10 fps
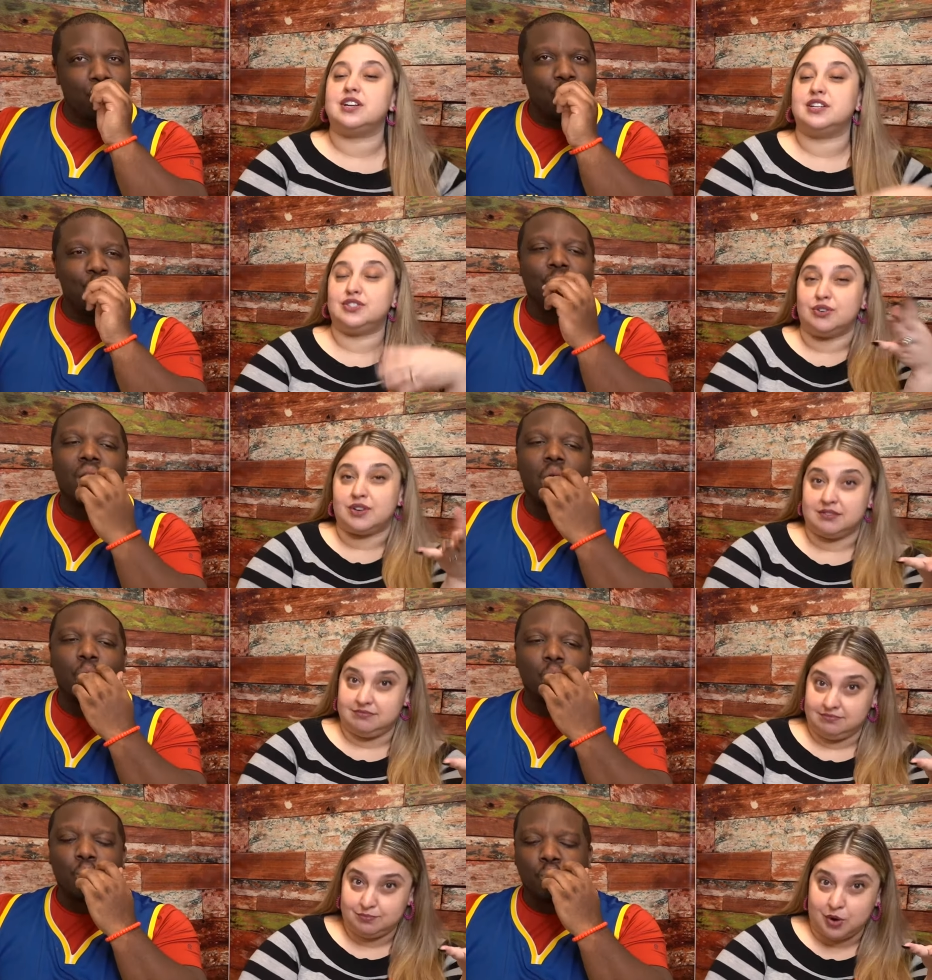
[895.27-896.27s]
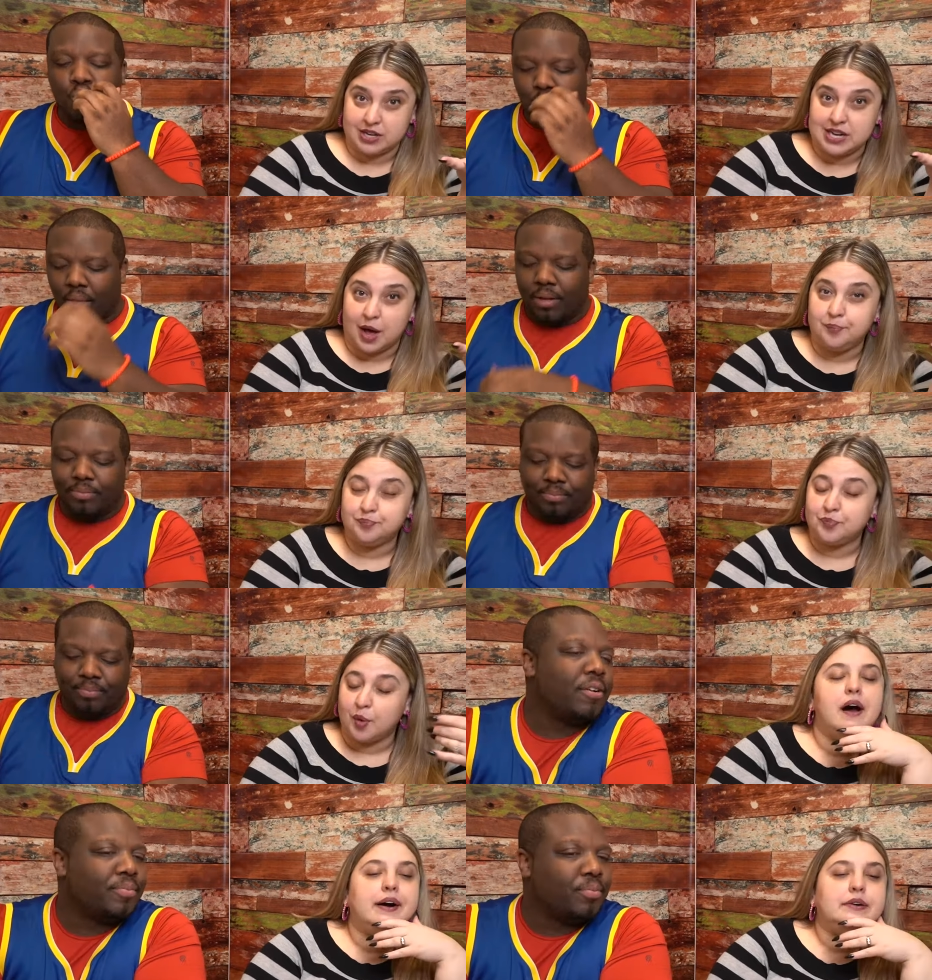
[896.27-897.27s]
Speaker 1: it, as you could really tell.
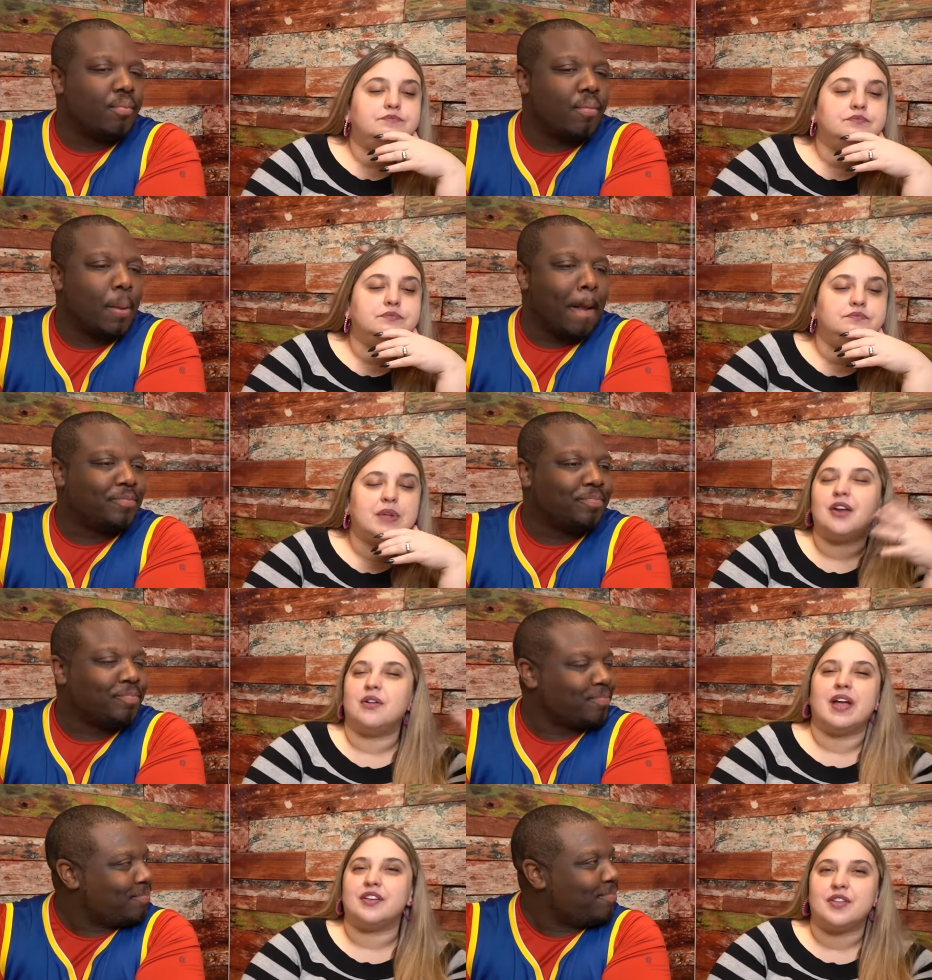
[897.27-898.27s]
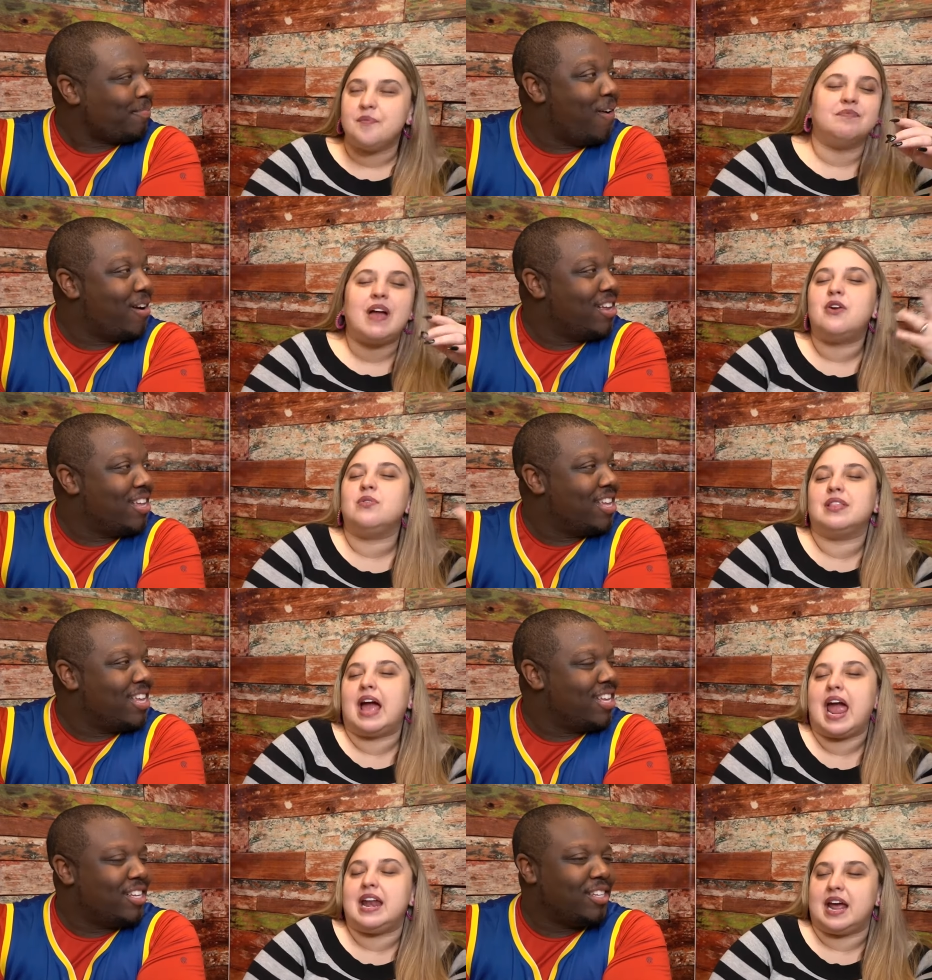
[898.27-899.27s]
I don't like it though. I don't
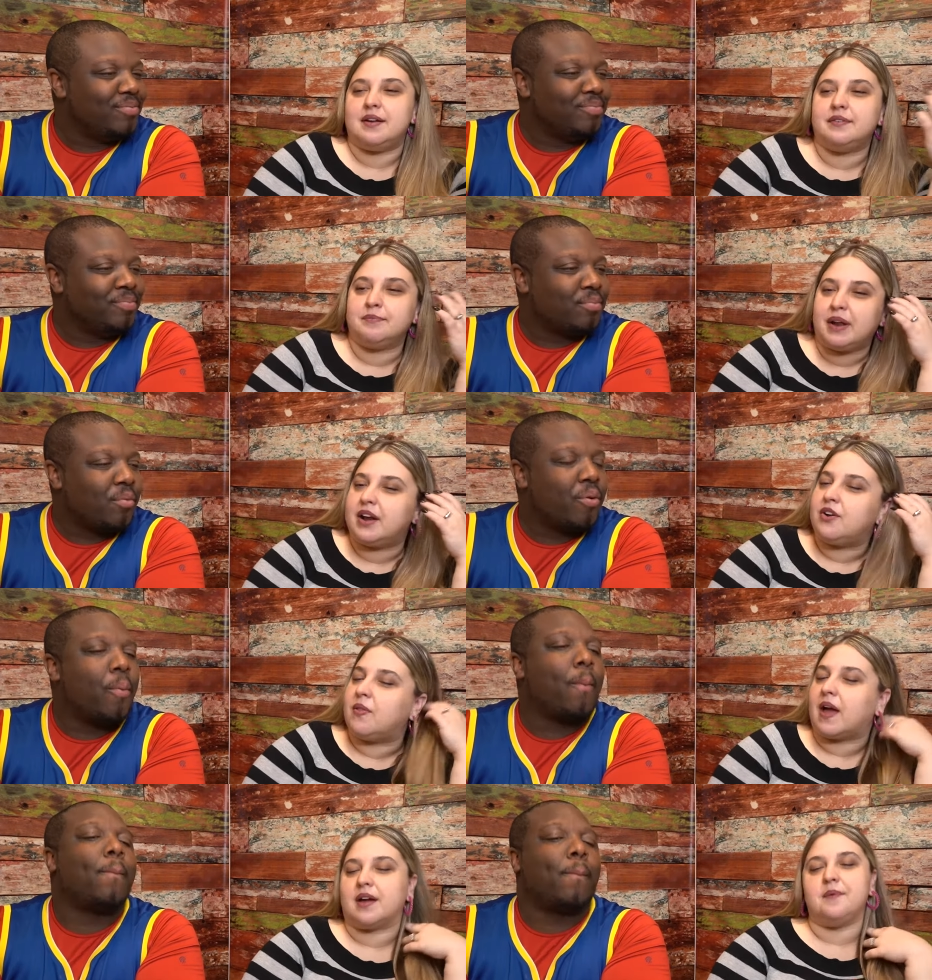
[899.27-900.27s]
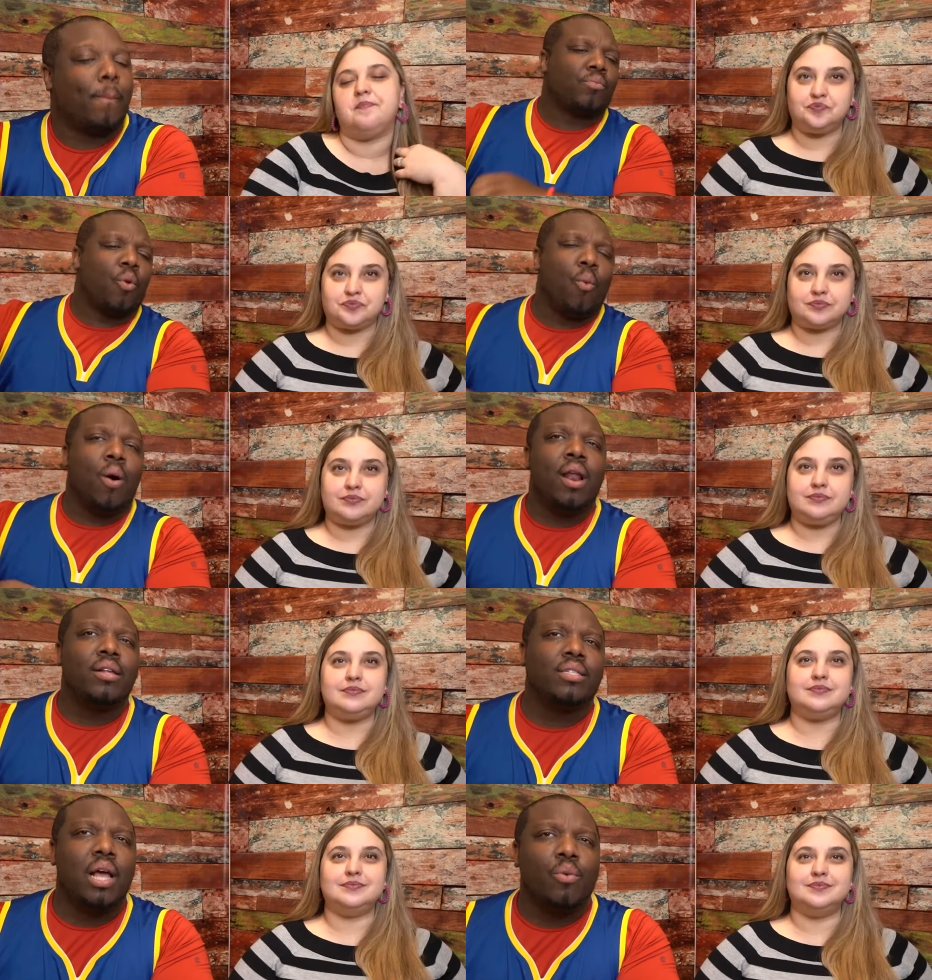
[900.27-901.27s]
hate it, but I don't like it.
Speaker 2: 1 out
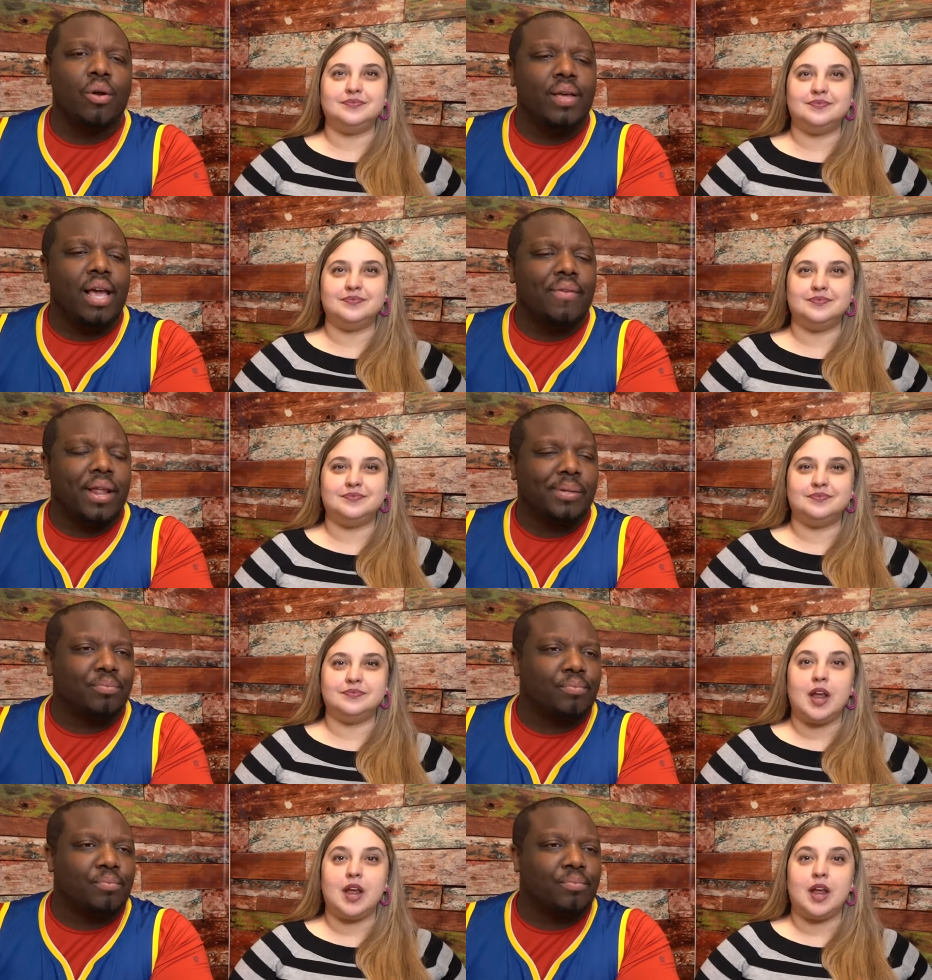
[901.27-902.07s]
of 10. What are we giving it?